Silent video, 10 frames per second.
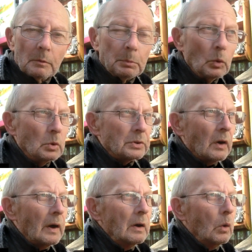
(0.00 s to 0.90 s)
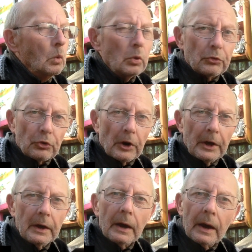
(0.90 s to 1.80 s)
of the bullseye, all
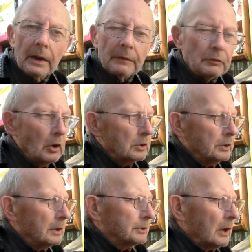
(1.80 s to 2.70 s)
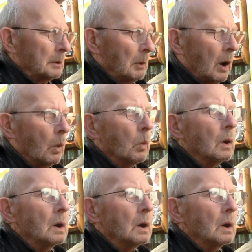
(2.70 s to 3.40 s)
three in virtually the same hole.